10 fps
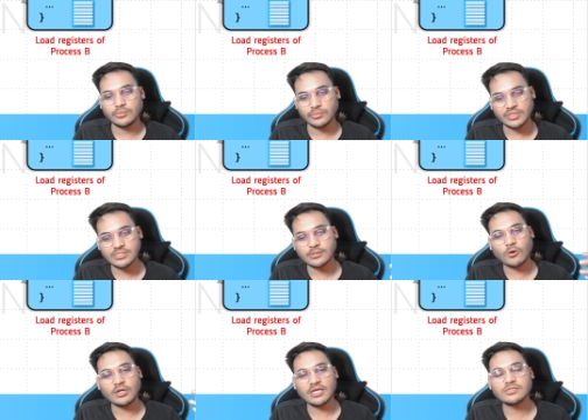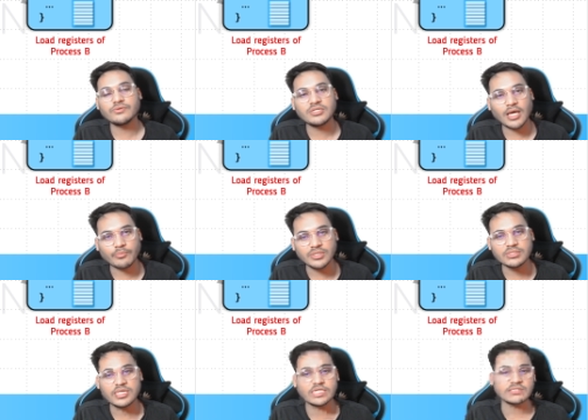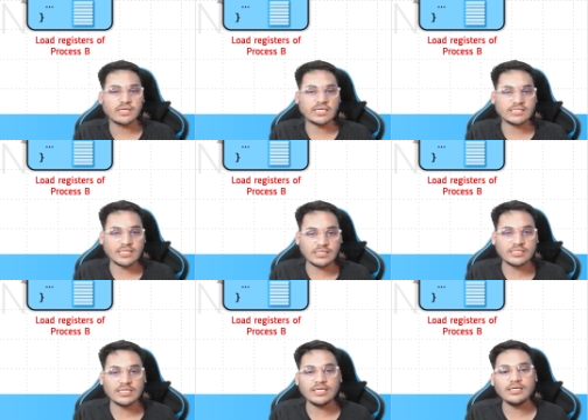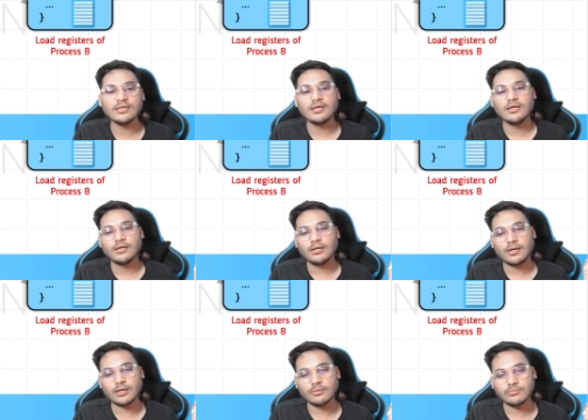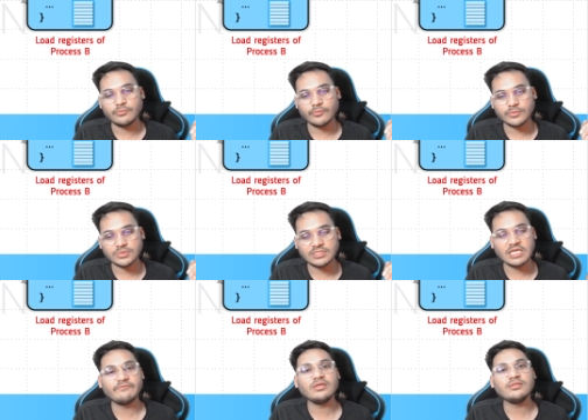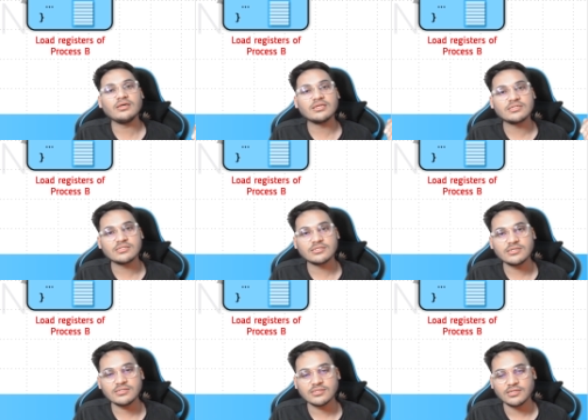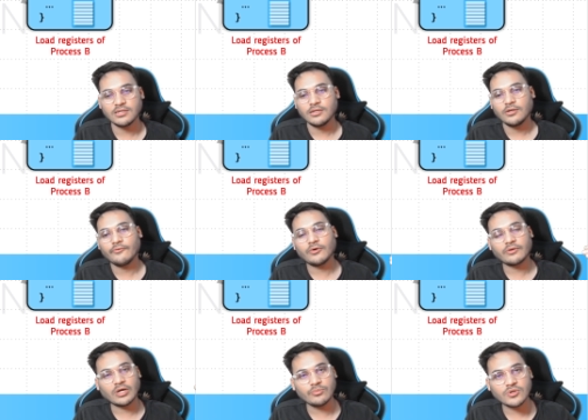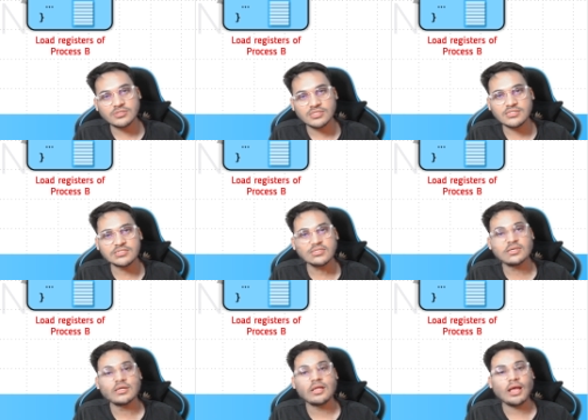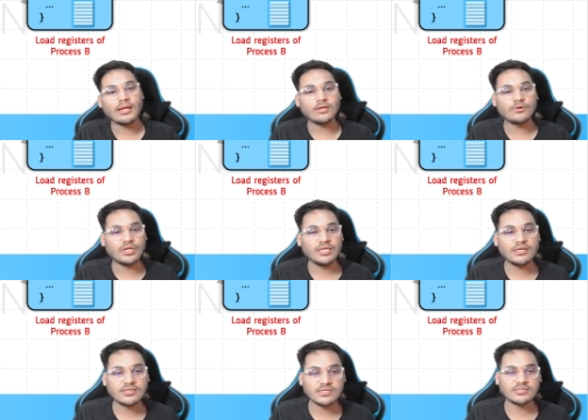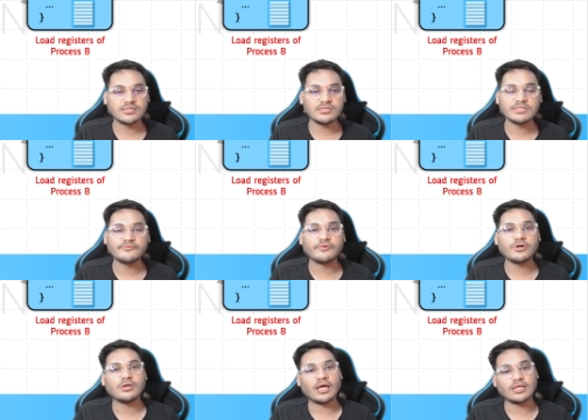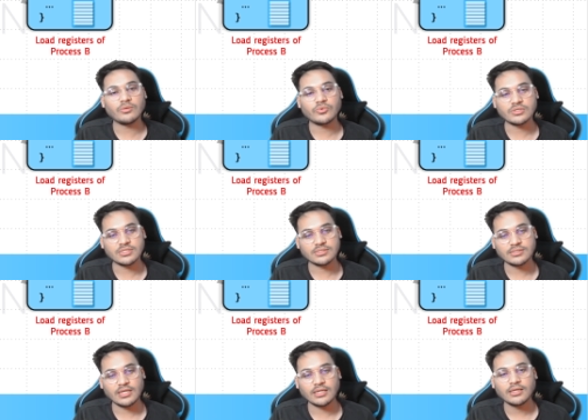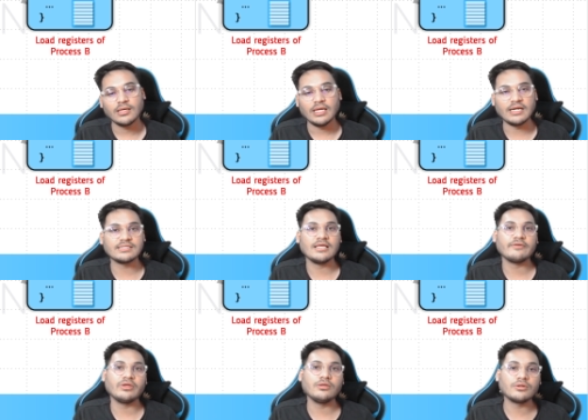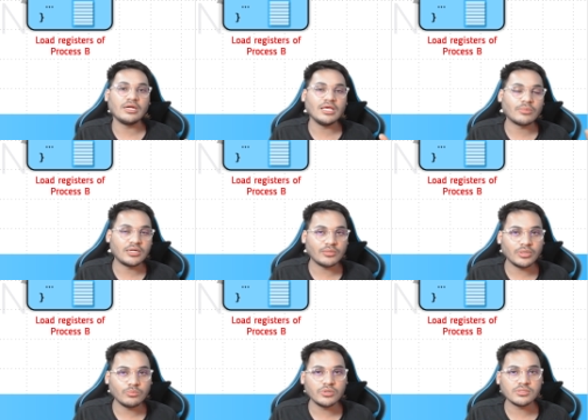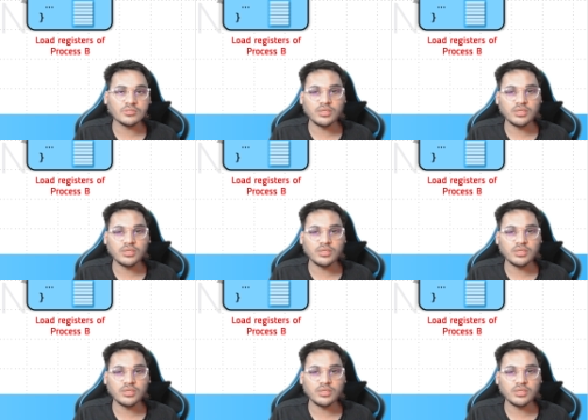this context switch happens. It is essentially uh, saving the registers for one process and loading the registers for another process, right? It is like when you're reading multiple books